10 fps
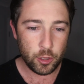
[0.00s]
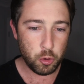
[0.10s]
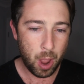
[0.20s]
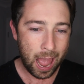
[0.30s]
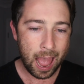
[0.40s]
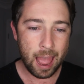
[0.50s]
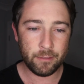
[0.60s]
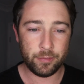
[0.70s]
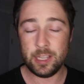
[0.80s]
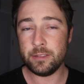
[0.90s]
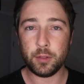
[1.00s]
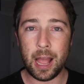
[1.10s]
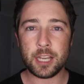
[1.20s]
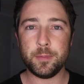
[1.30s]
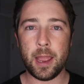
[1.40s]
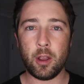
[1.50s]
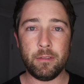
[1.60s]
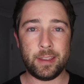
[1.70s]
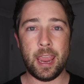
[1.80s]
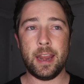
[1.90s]
You have this flashback
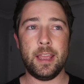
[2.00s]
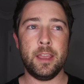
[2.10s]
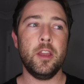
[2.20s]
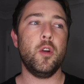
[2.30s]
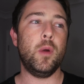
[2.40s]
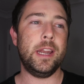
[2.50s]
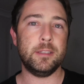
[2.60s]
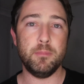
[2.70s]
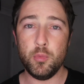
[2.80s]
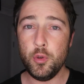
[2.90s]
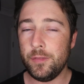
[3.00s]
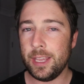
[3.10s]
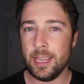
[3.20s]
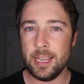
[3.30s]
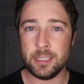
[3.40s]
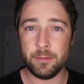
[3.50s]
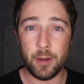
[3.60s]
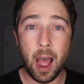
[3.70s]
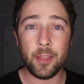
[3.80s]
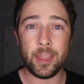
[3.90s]
of Kenny when he's moving his
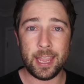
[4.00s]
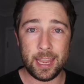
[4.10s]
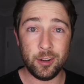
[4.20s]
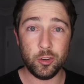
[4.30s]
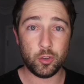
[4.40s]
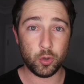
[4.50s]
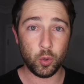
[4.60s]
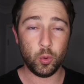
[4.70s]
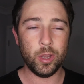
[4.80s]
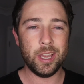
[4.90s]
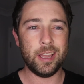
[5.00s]
father into